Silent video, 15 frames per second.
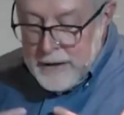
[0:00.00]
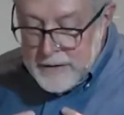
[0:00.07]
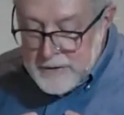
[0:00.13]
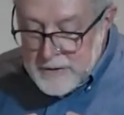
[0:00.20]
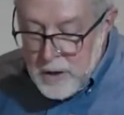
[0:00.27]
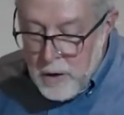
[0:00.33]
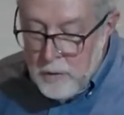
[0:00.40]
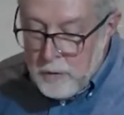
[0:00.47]

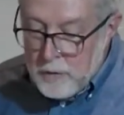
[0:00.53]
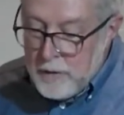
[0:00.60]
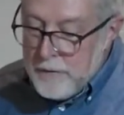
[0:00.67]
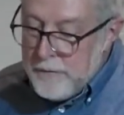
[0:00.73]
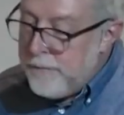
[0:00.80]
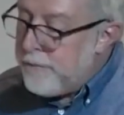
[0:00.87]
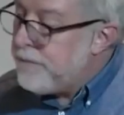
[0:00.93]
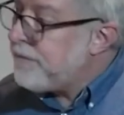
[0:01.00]
his own.
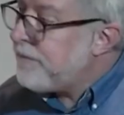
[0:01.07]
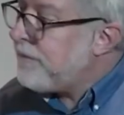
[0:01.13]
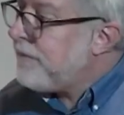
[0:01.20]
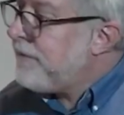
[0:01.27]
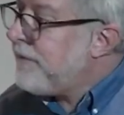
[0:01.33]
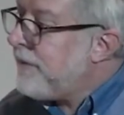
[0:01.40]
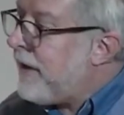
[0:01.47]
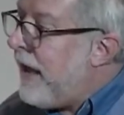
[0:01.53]

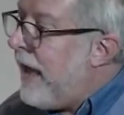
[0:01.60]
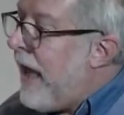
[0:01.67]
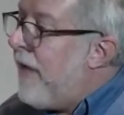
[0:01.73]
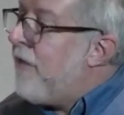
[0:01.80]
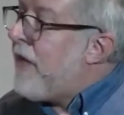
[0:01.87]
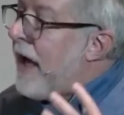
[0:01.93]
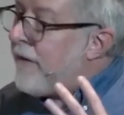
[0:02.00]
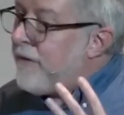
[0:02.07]

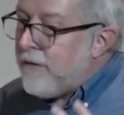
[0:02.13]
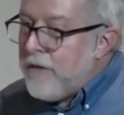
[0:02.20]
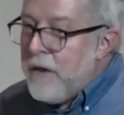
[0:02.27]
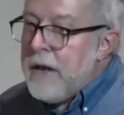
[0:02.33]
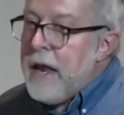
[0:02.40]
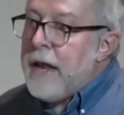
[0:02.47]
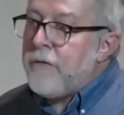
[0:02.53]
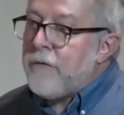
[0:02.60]
And that's the
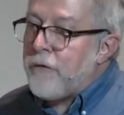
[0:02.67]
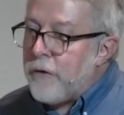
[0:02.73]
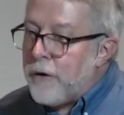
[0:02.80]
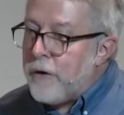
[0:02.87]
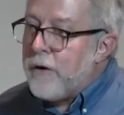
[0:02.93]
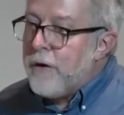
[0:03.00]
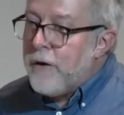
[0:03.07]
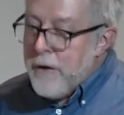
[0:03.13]

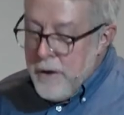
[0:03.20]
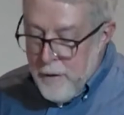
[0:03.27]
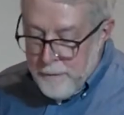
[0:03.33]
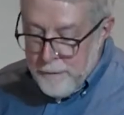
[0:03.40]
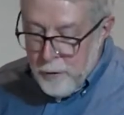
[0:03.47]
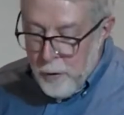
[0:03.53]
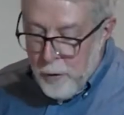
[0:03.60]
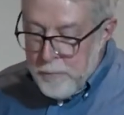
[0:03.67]
nature
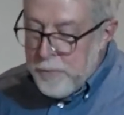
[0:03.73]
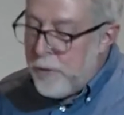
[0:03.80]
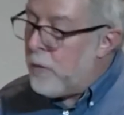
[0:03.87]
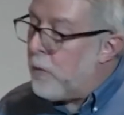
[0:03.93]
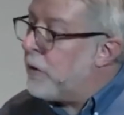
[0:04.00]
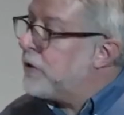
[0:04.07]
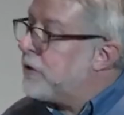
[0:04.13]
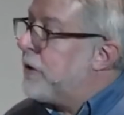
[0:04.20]
of corporate
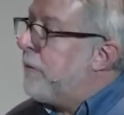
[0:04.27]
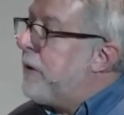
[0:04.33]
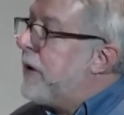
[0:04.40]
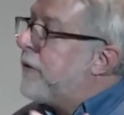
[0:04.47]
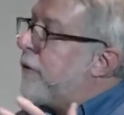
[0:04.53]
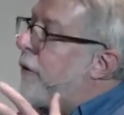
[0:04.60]
worship. It